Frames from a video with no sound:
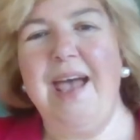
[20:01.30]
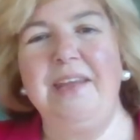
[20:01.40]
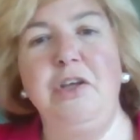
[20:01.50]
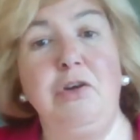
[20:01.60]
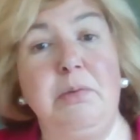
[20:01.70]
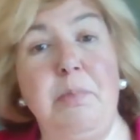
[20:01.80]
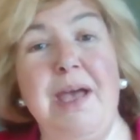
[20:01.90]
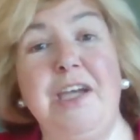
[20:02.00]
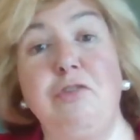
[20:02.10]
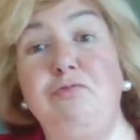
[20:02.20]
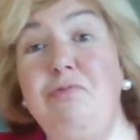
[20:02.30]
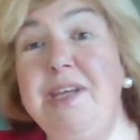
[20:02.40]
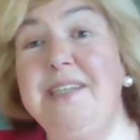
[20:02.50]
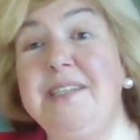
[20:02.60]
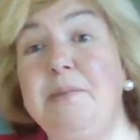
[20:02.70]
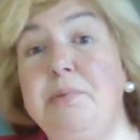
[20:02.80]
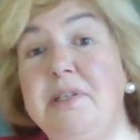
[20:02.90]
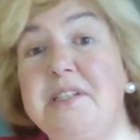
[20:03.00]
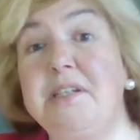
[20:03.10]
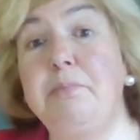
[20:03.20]
you can make a reasonable
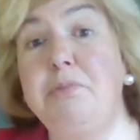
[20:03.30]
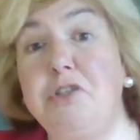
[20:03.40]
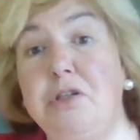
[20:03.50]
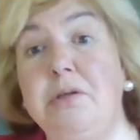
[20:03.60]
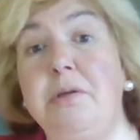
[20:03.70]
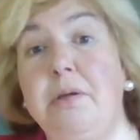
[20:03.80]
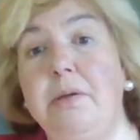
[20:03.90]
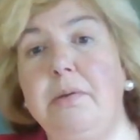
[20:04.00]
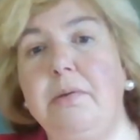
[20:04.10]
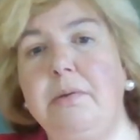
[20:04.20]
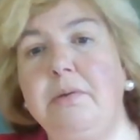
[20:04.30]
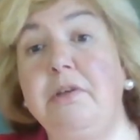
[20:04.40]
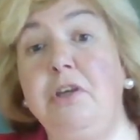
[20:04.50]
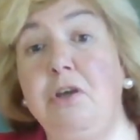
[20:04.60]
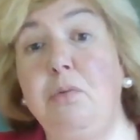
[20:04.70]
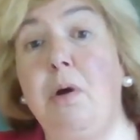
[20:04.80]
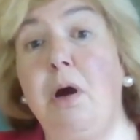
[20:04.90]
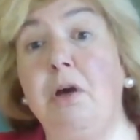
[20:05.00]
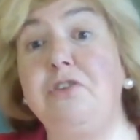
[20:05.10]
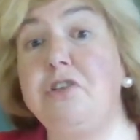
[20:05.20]
assumption that you
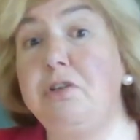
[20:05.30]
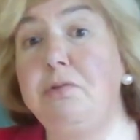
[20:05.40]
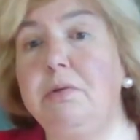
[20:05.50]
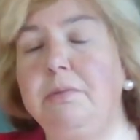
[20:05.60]
are too.